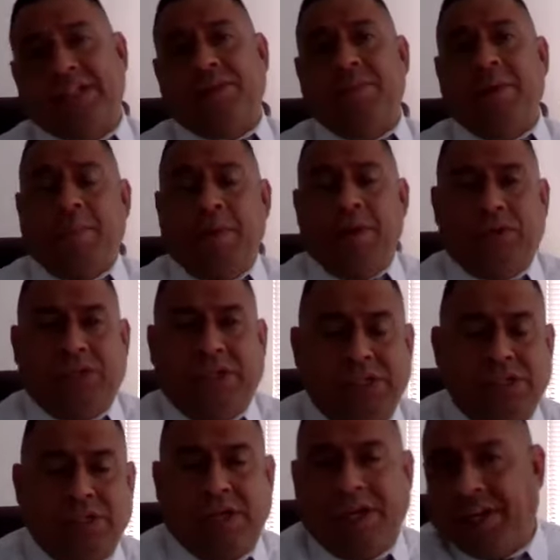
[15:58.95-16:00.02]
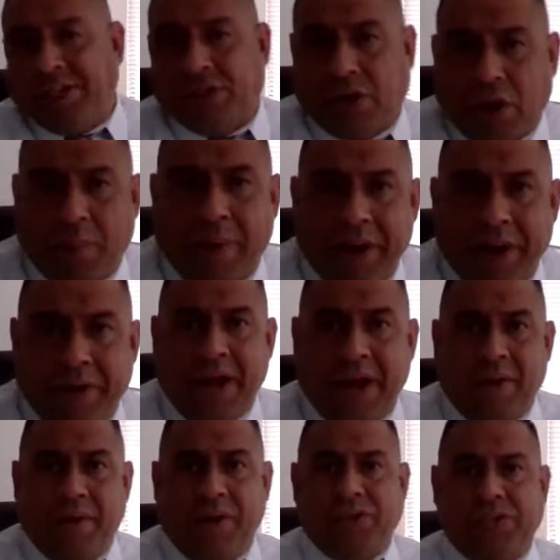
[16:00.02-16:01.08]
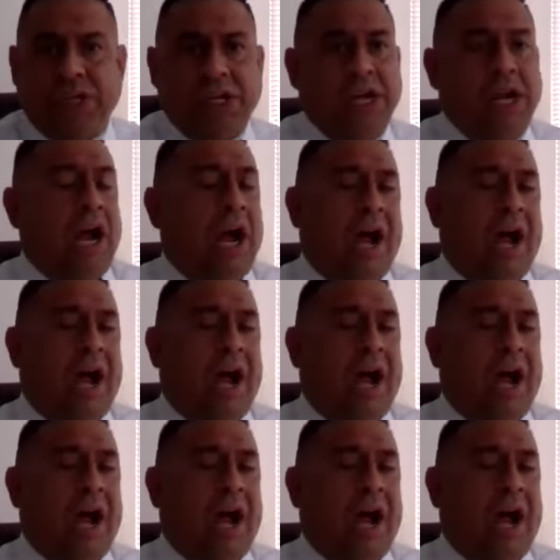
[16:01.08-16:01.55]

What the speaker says: I get to make my own schedule, I get to call my own hours.